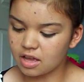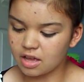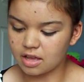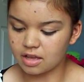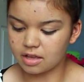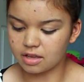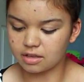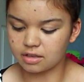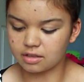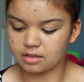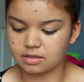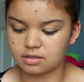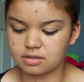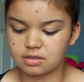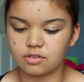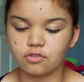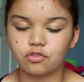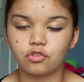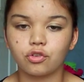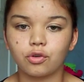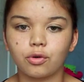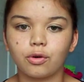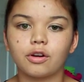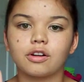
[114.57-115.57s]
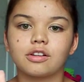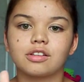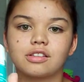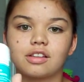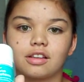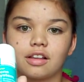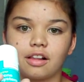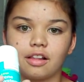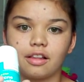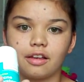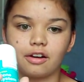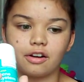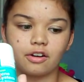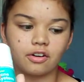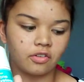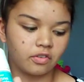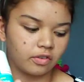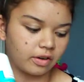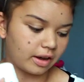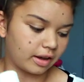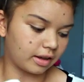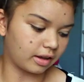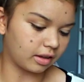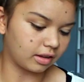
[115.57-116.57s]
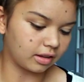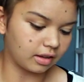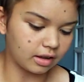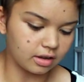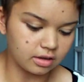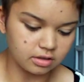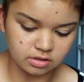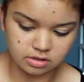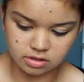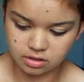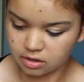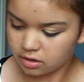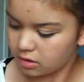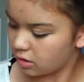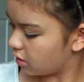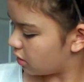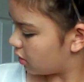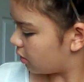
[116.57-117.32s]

is, of course, the clarifying cleanser.